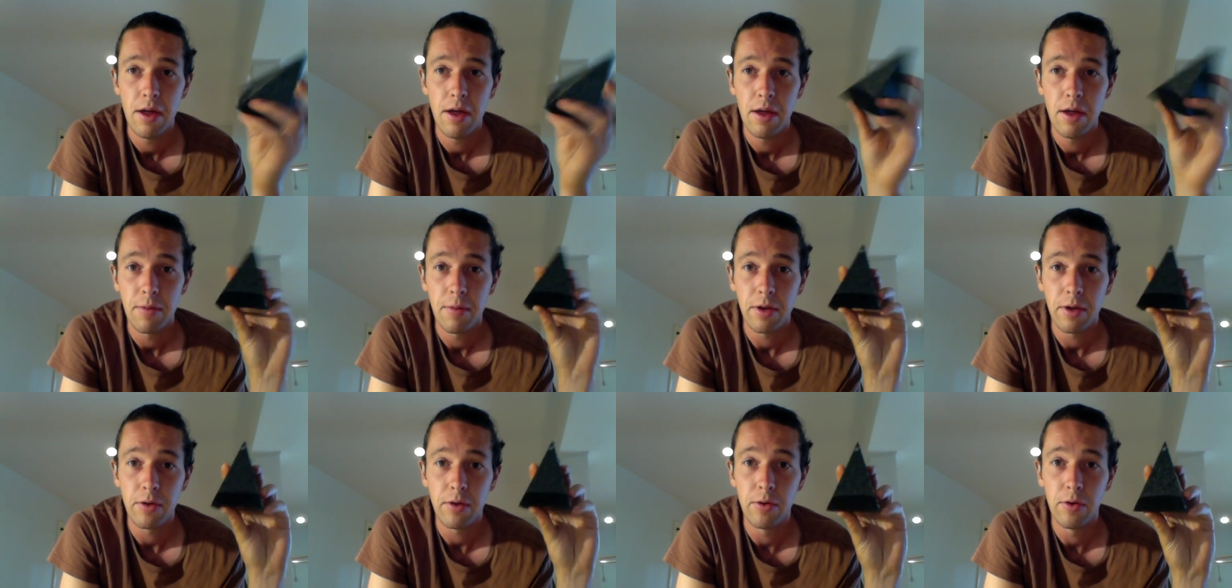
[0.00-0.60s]

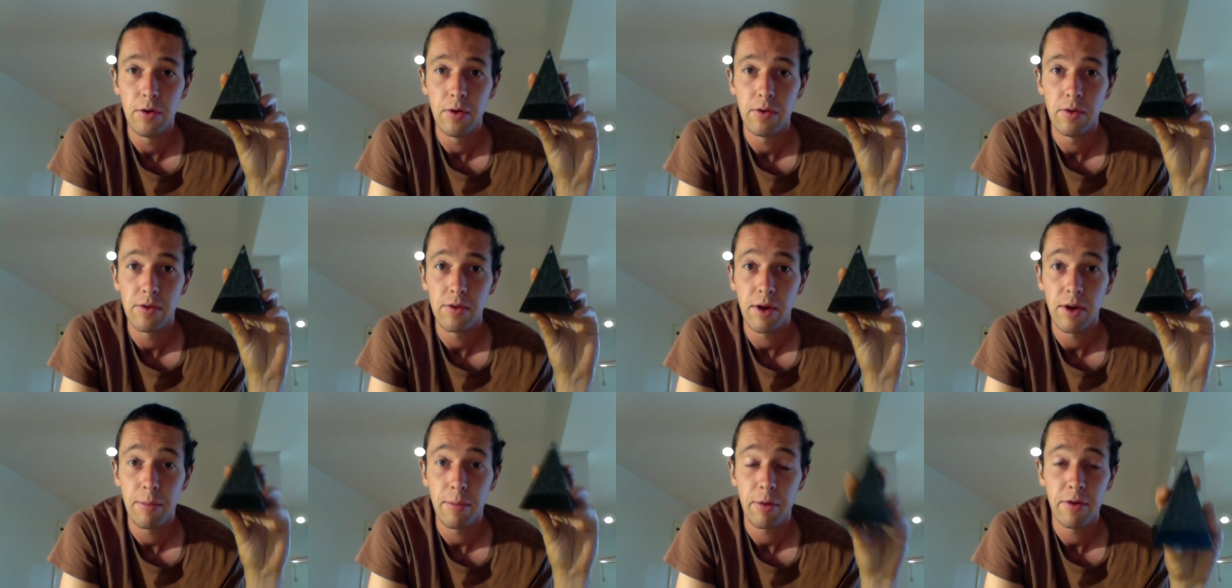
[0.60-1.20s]
Because I
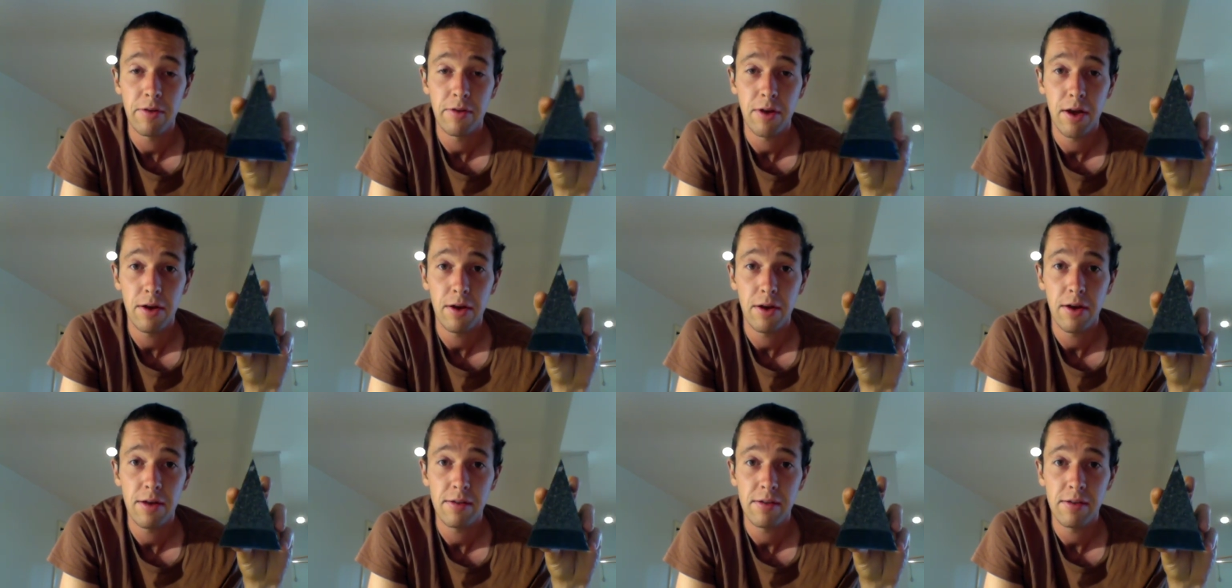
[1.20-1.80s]
appreciate you
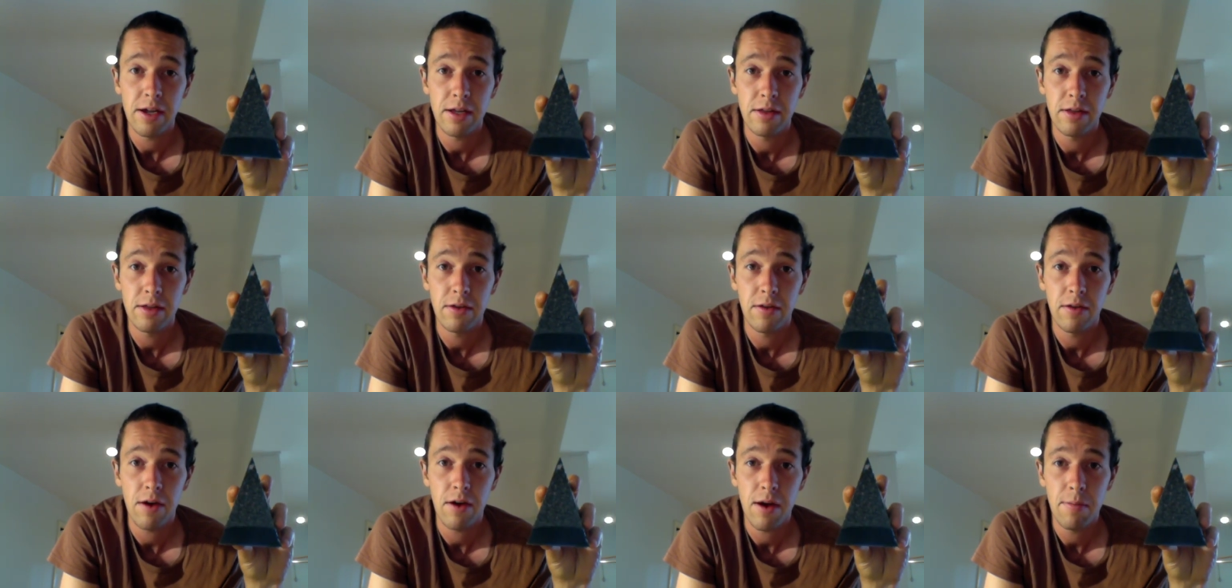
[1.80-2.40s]
guys taking the
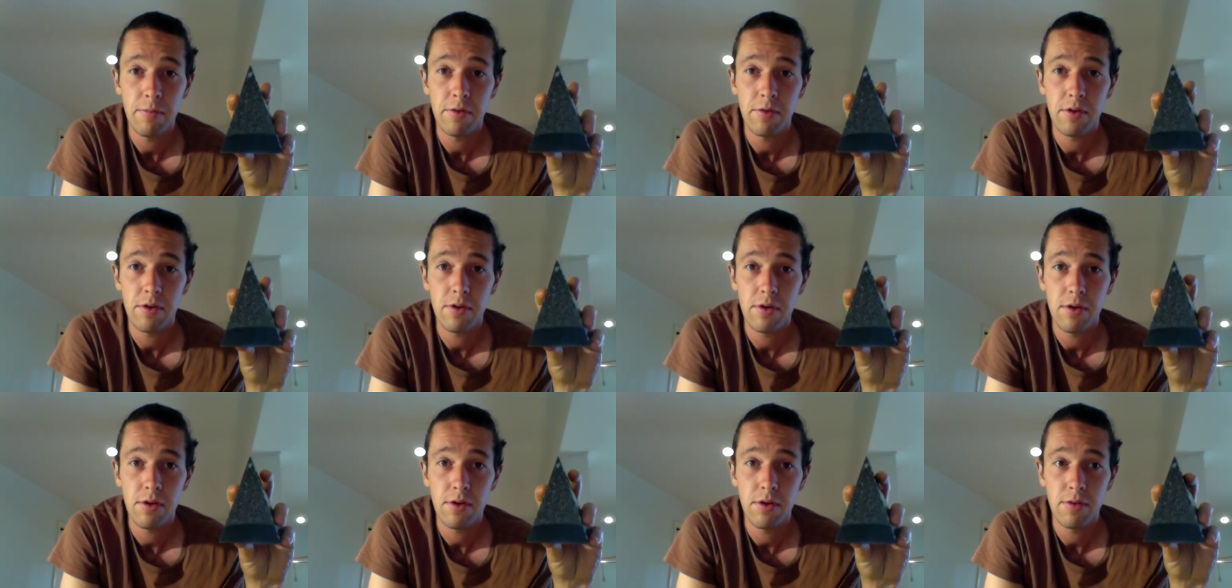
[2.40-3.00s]
time
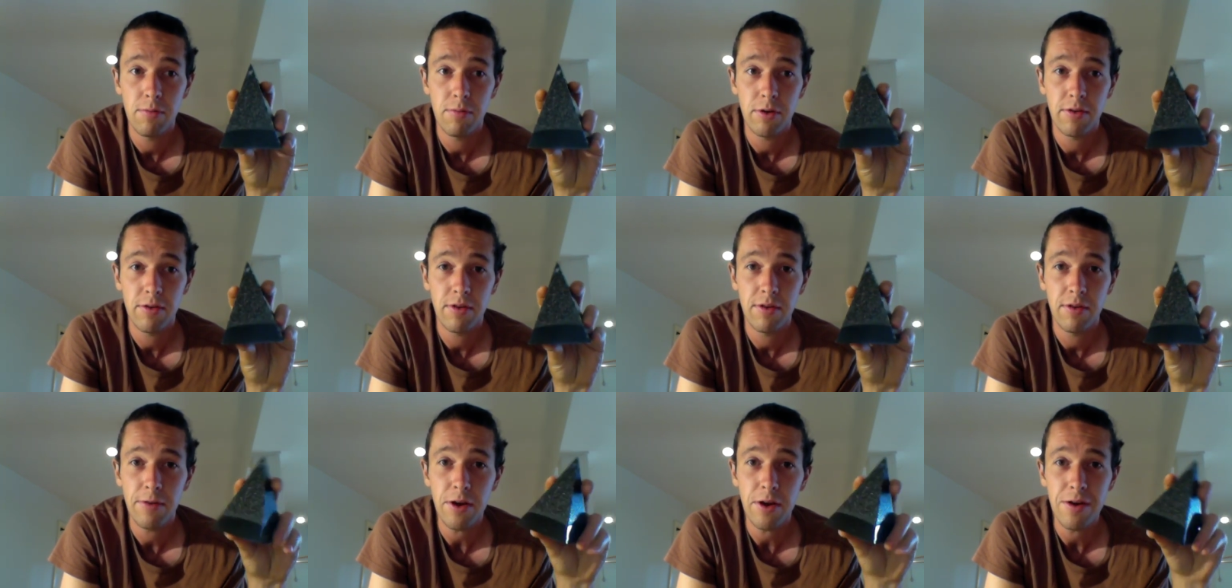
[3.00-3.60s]
to watch these
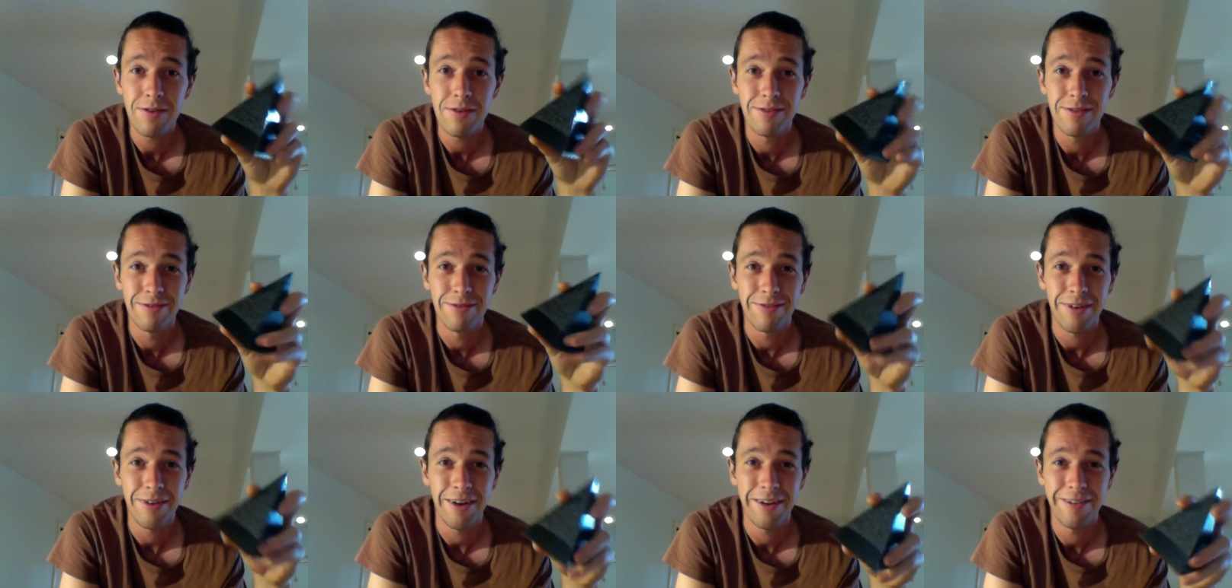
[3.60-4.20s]
videos
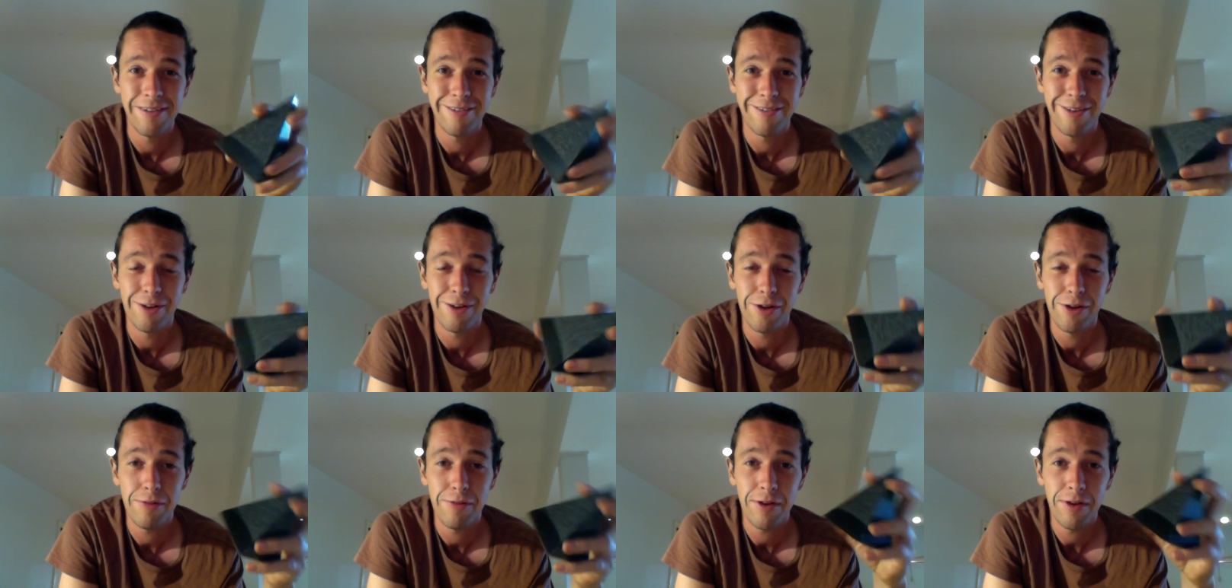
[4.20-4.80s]
and to
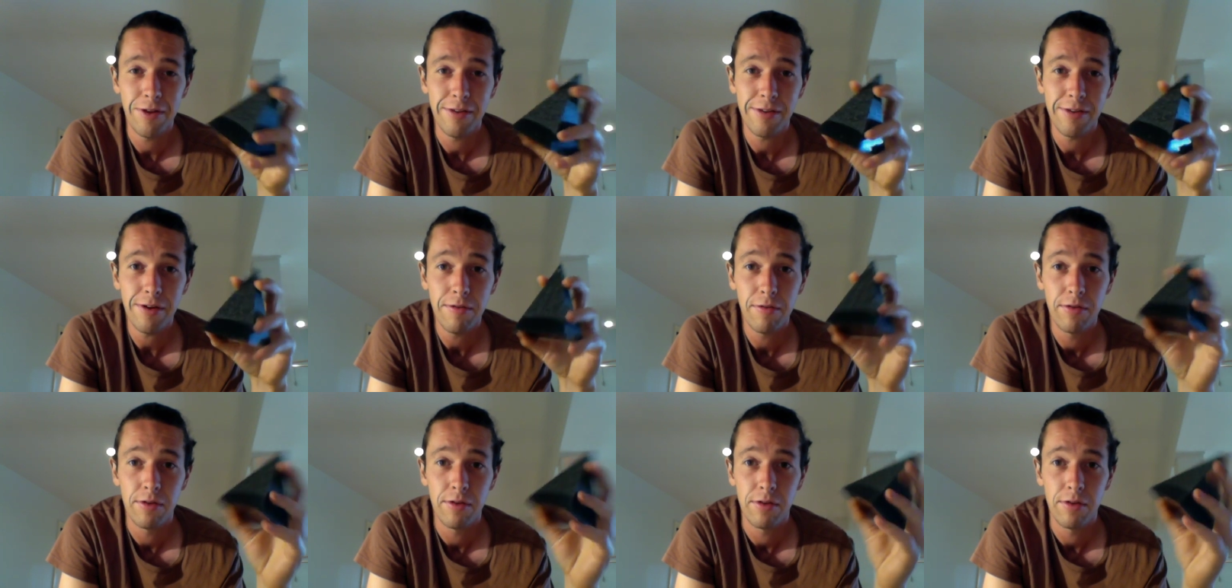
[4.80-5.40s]
learn for
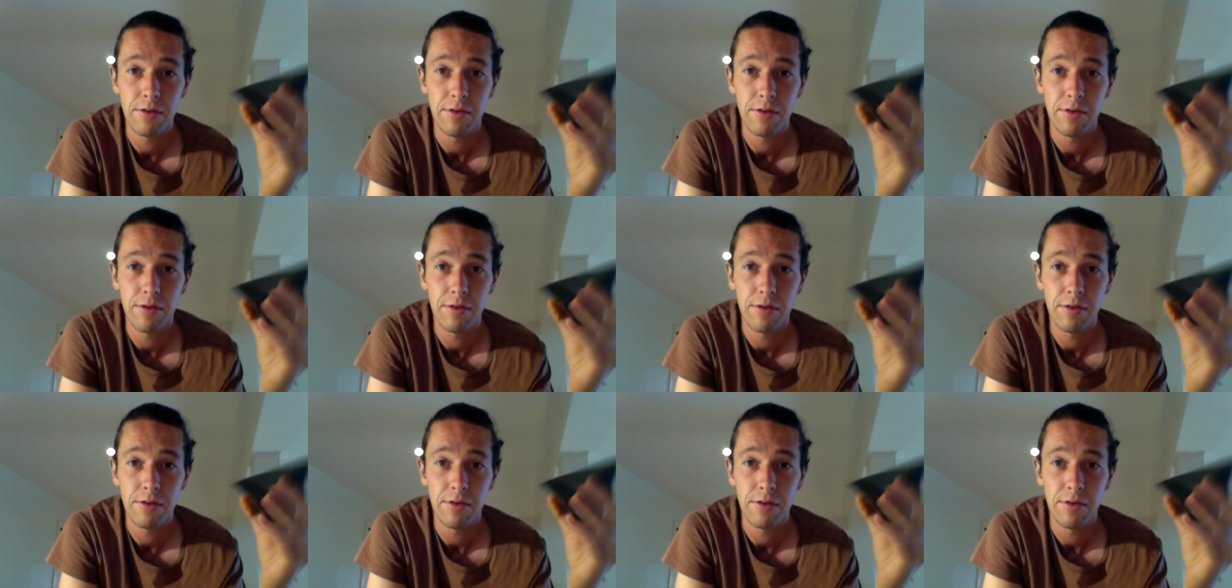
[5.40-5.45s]
yourselves.